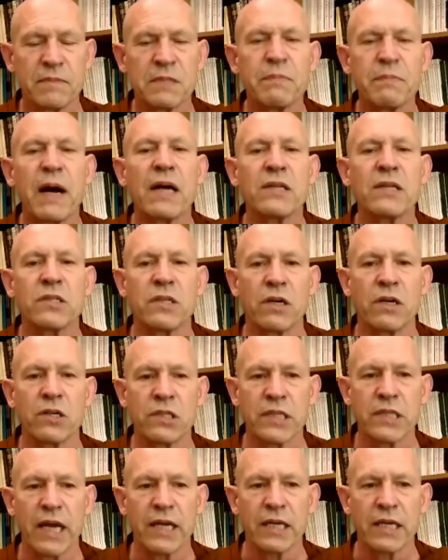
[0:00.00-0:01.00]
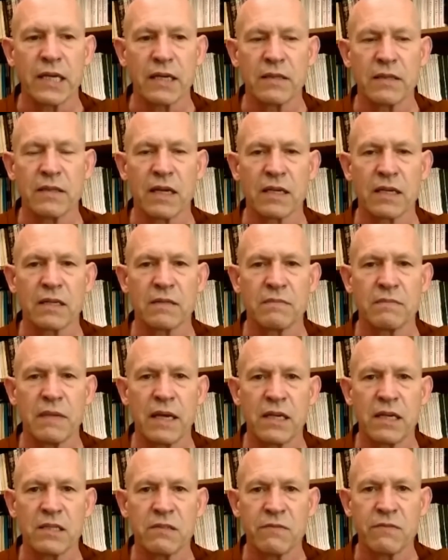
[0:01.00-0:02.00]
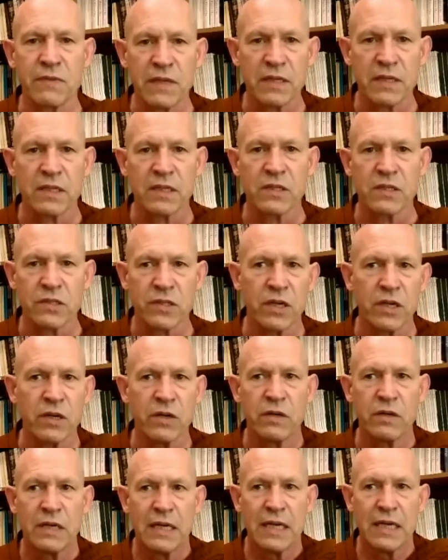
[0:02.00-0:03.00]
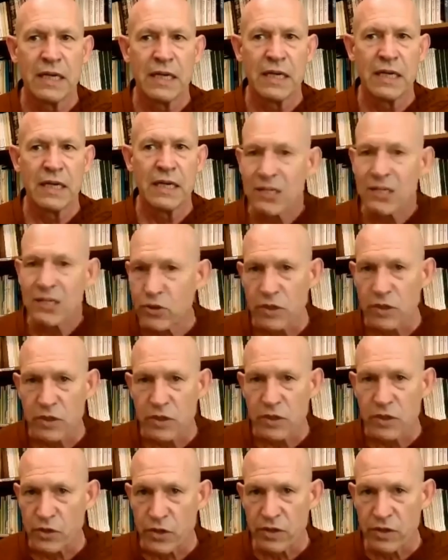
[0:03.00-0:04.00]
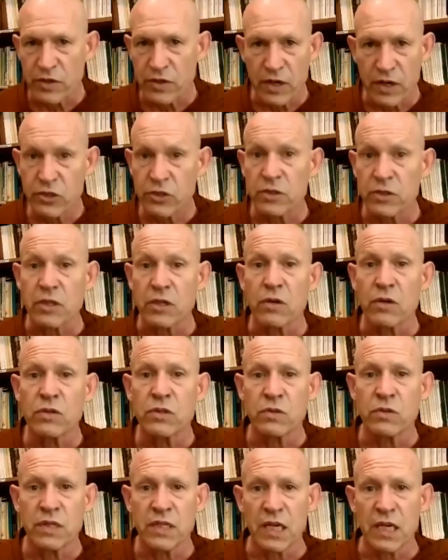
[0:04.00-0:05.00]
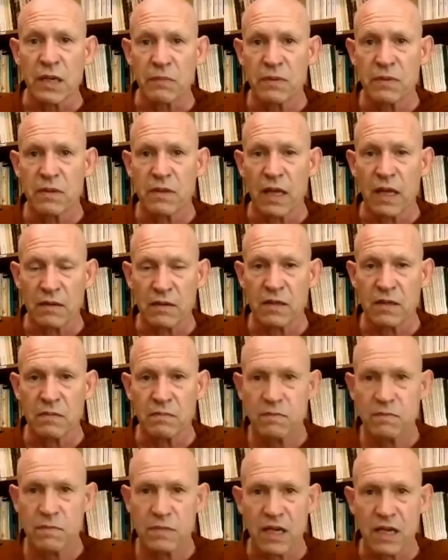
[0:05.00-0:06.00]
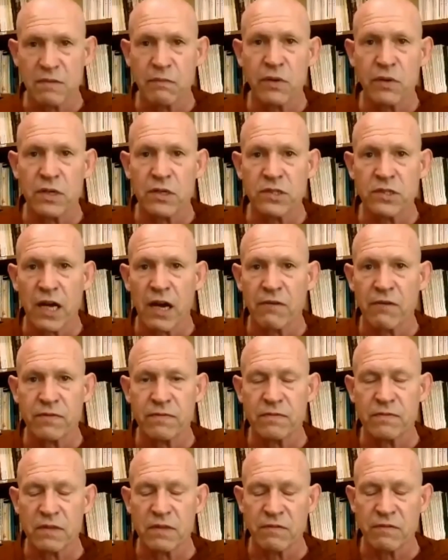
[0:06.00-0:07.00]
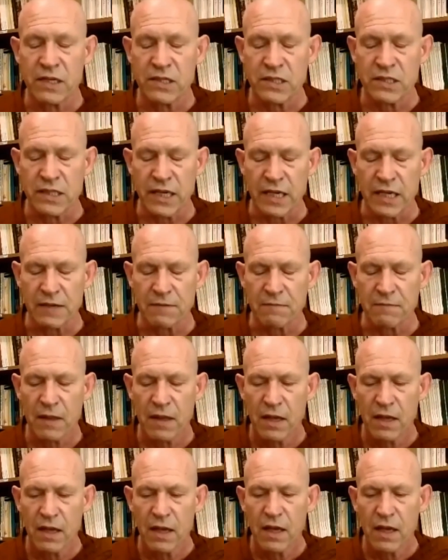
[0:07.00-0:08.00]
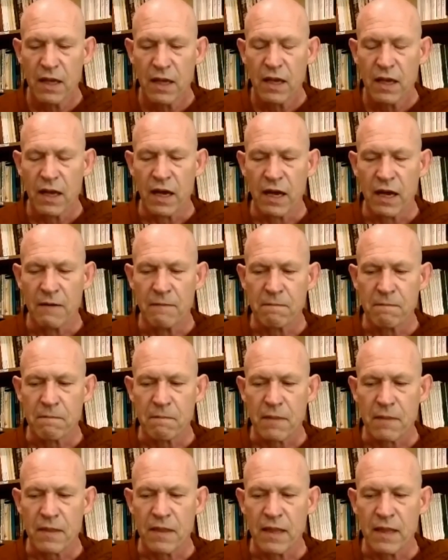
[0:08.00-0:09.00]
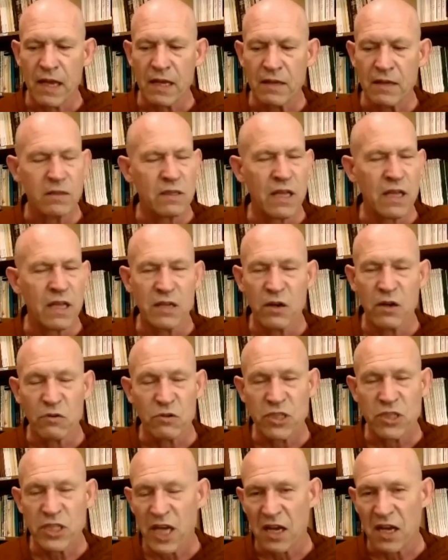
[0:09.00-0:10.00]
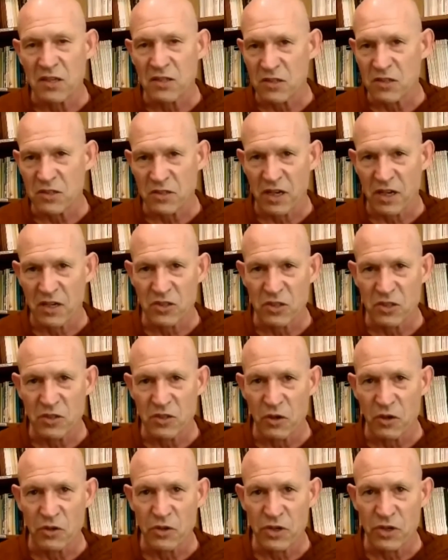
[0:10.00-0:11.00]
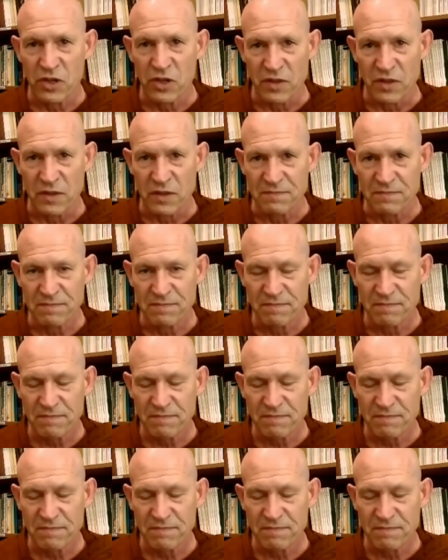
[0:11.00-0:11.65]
spots in our psyche that can make us feel as though I shouldn't look there, I shouldn't go too deep, that can kind of put us off investigating, they don't change as long as you don't look at them.